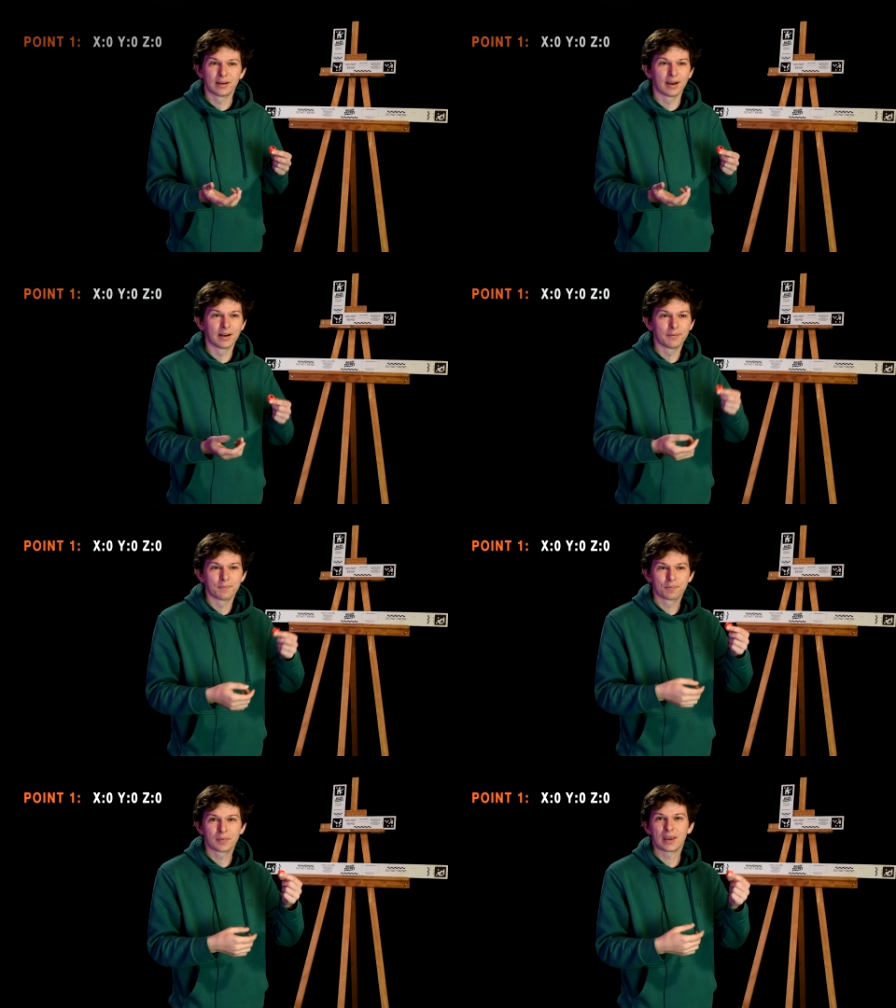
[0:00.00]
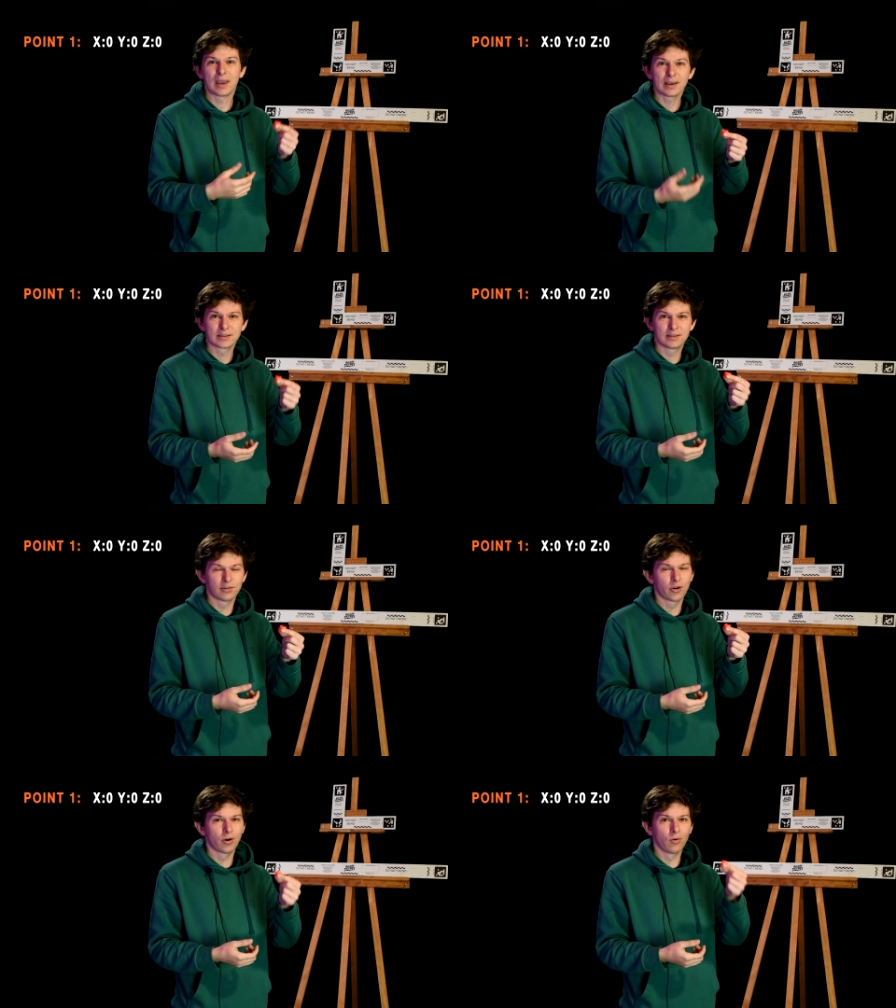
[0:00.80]
um,
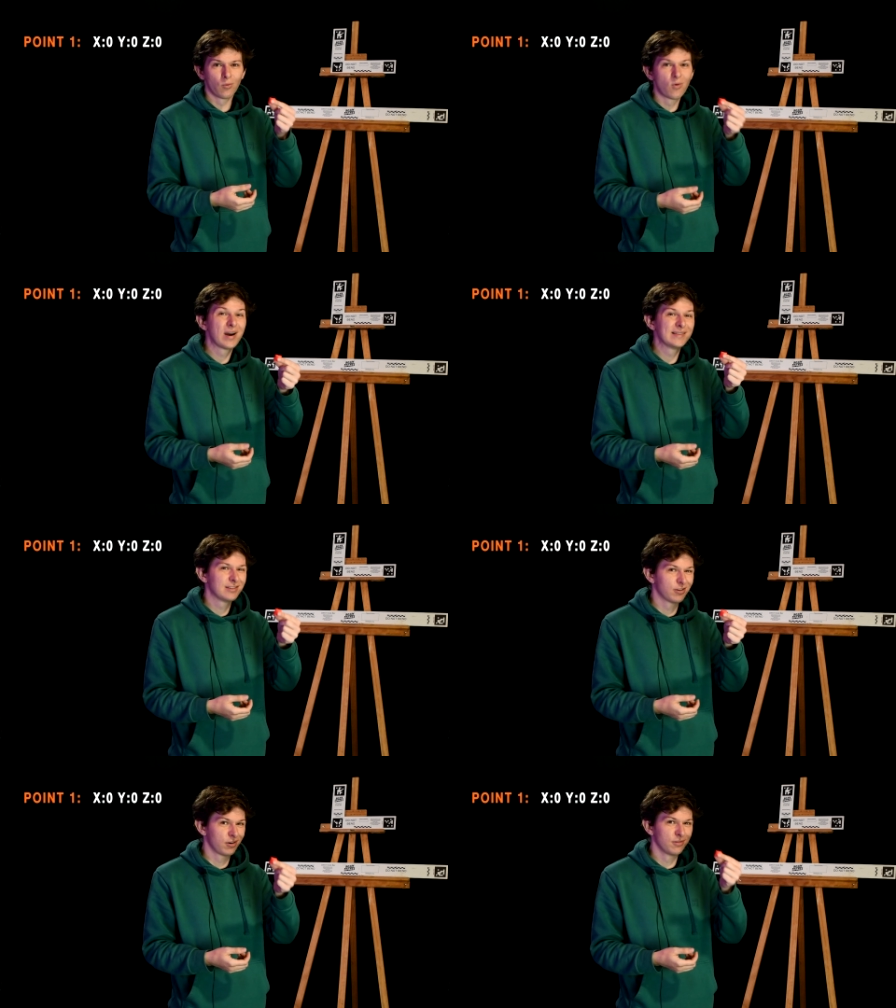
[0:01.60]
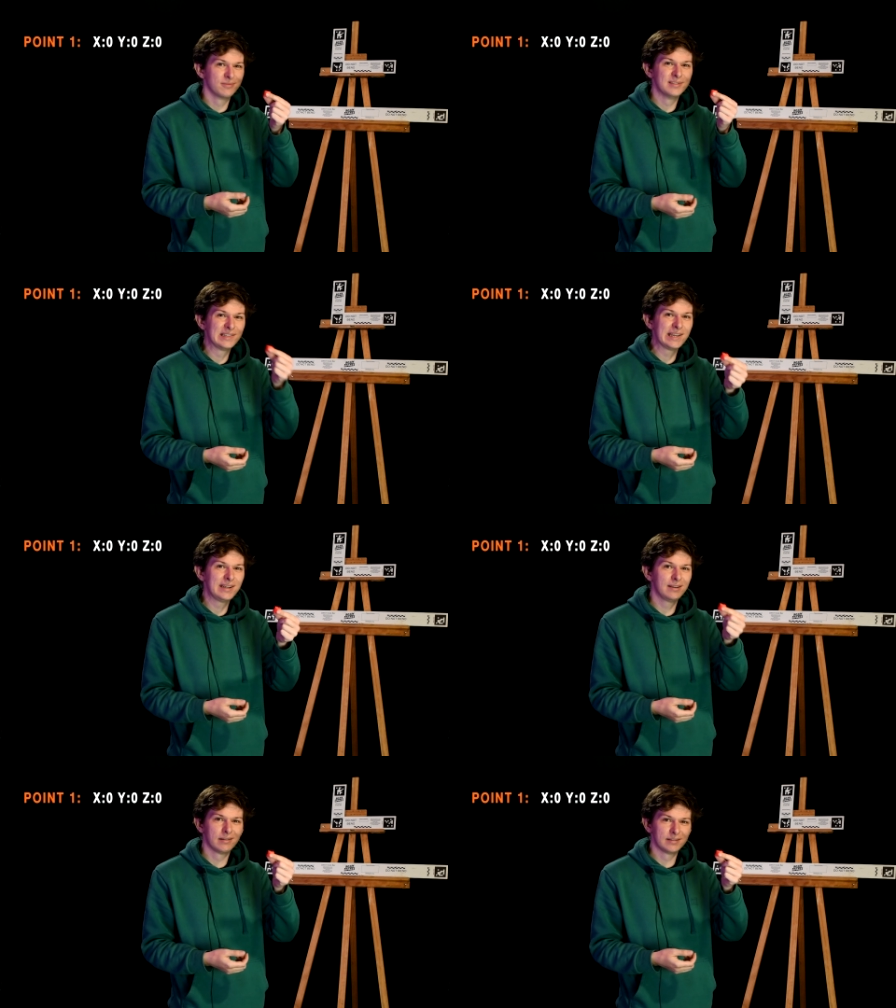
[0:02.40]
x0, y0,
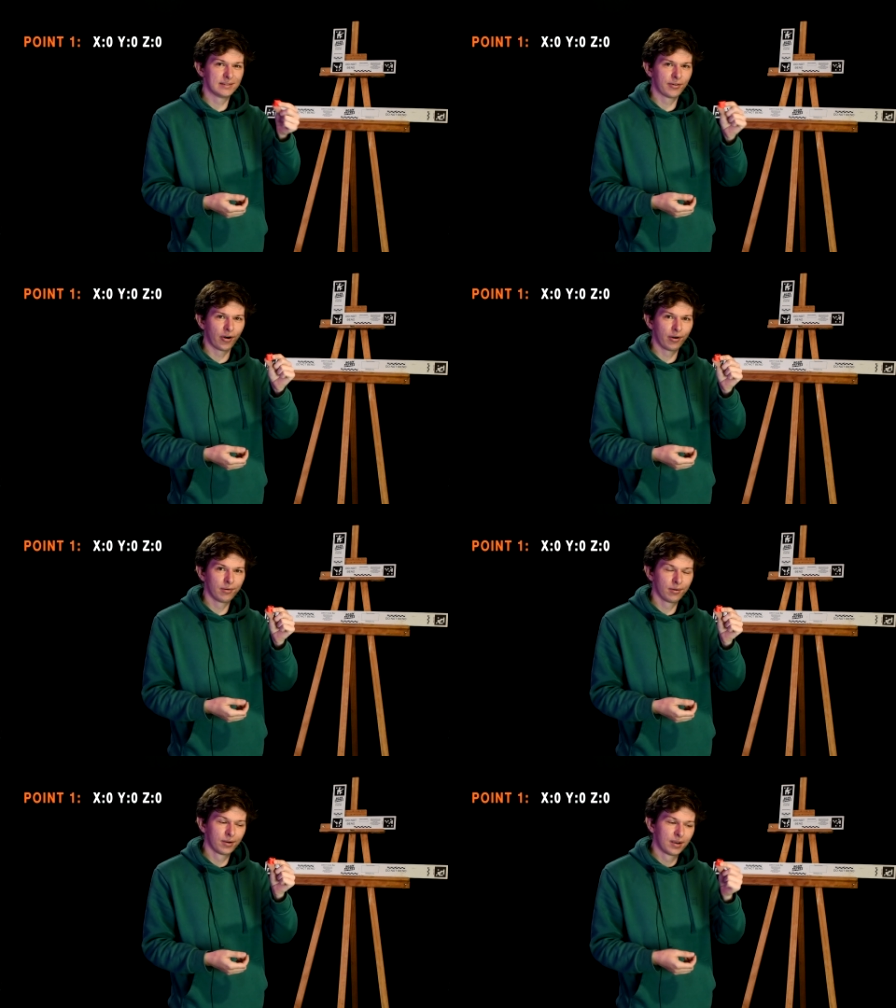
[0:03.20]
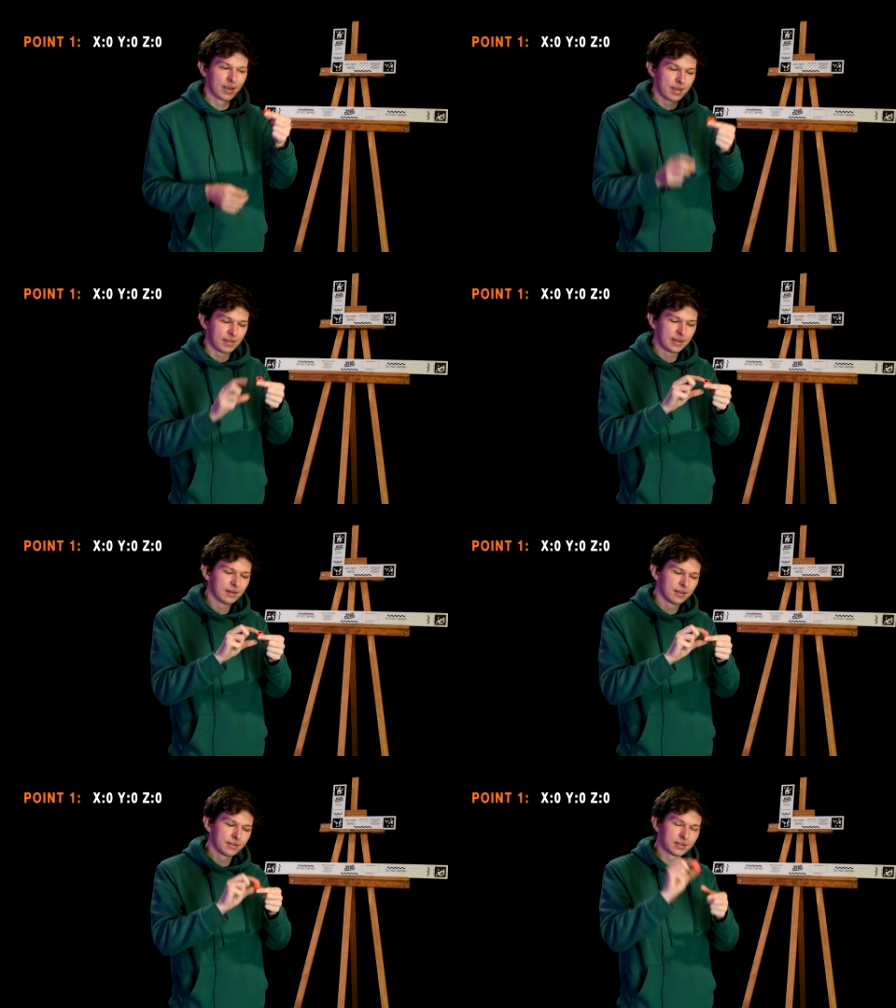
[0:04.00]
z0,
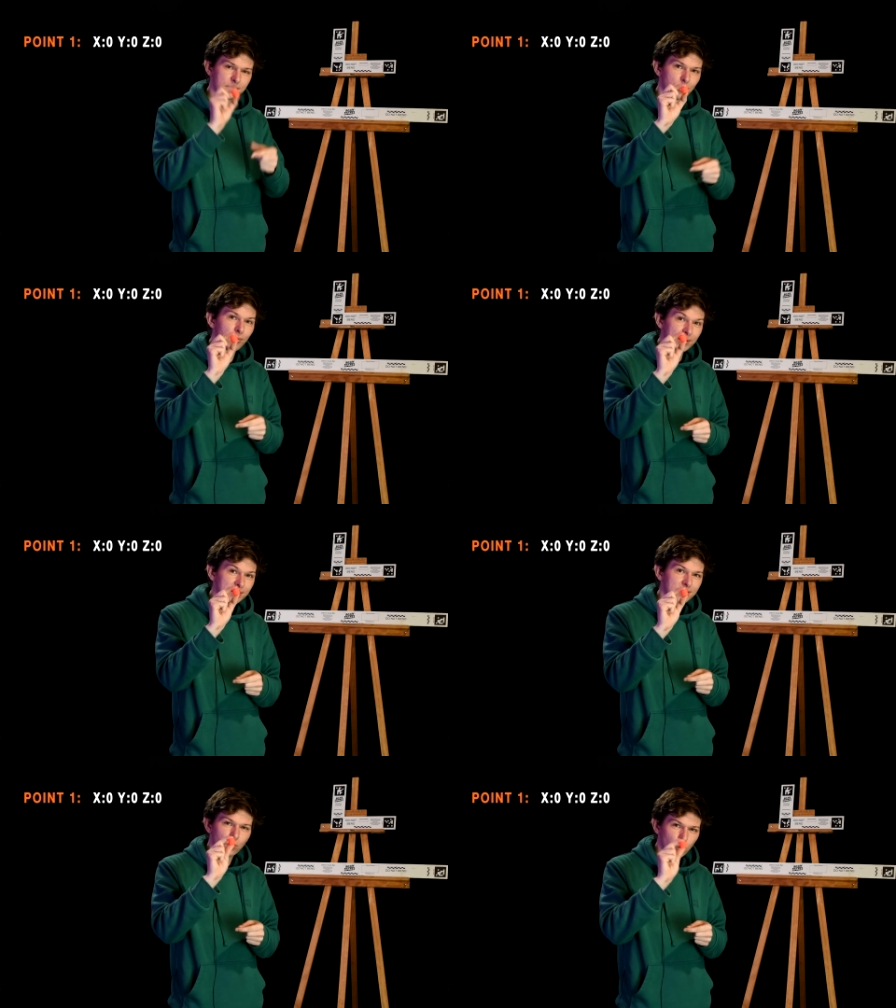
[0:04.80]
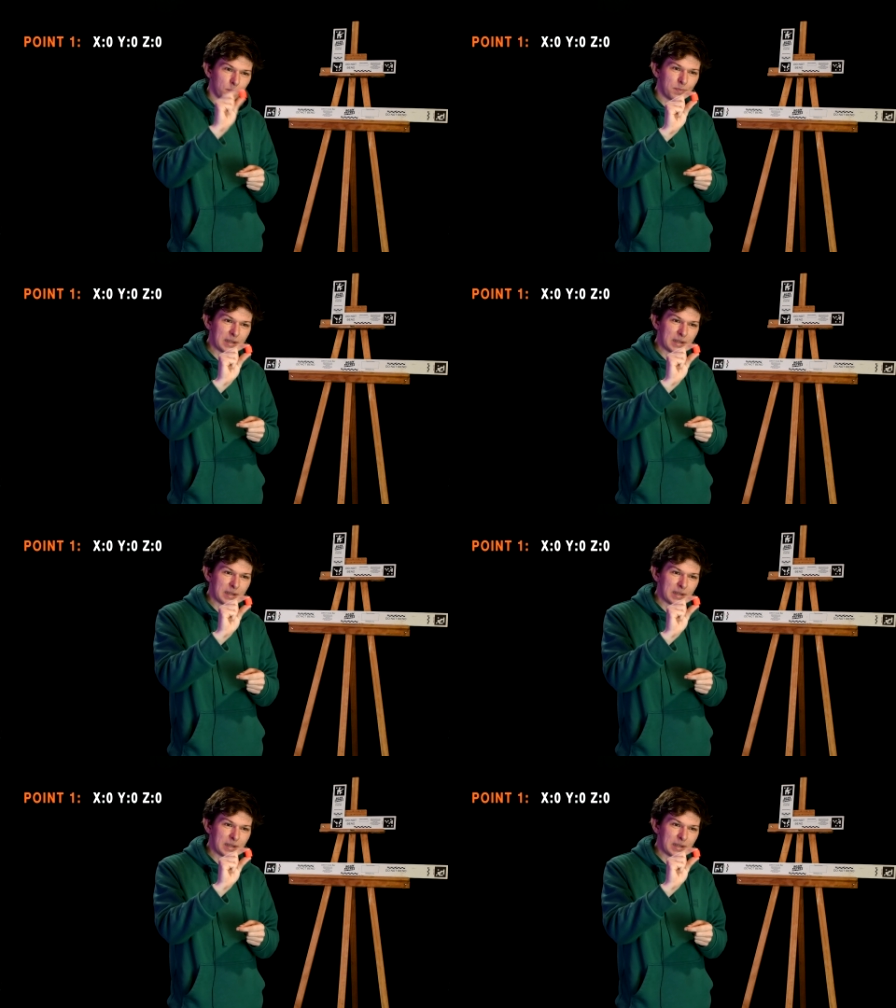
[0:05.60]
then this point would